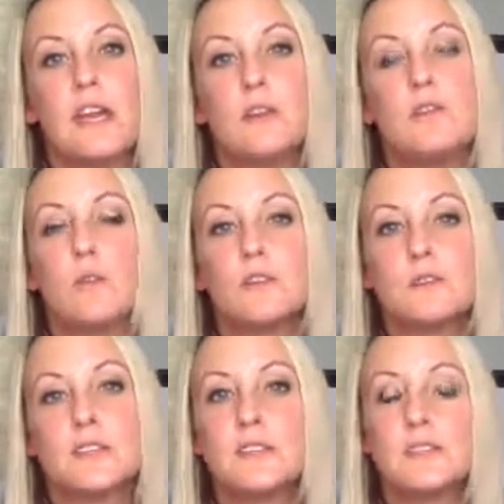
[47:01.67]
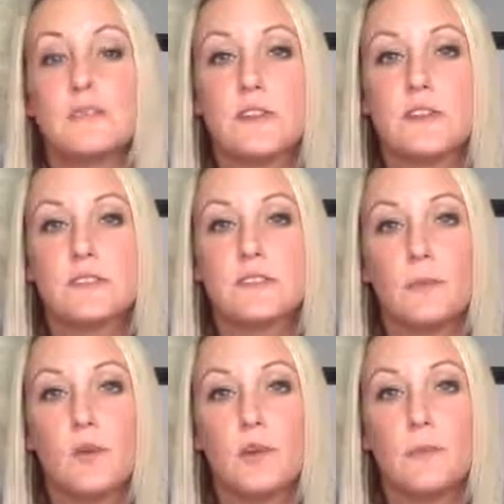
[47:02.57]
just can't afford those kinds of things
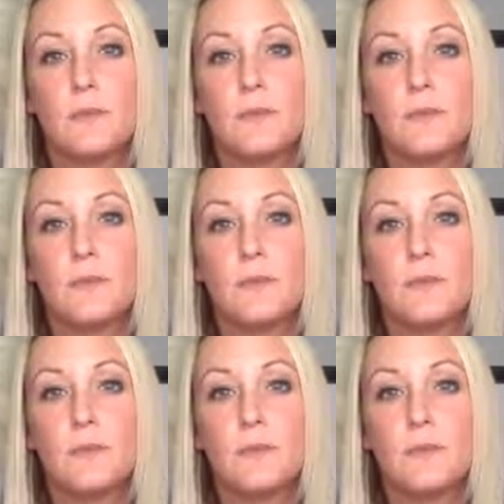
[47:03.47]
anymore.